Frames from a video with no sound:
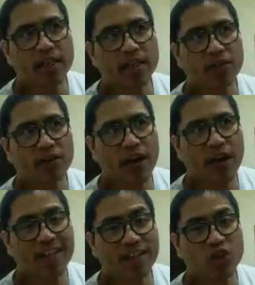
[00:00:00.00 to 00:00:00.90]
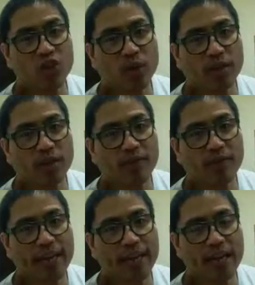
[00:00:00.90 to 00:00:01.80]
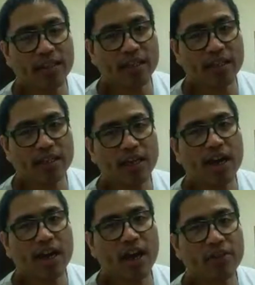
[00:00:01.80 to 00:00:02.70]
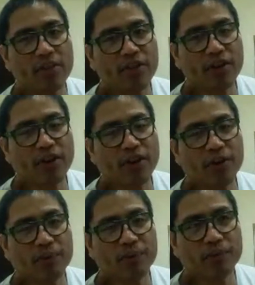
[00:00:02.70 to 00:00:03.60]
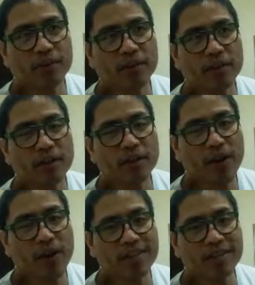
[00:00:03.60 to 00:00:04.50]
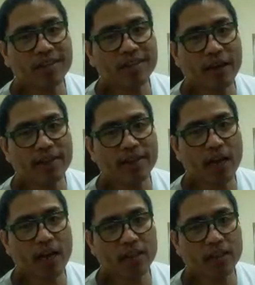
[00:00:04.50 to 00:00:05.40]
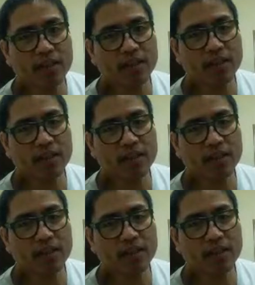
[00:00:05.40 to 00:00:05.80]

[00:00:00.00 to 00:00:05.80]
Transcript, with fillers: the unsaturated fatty acid, and the trans fatty acids,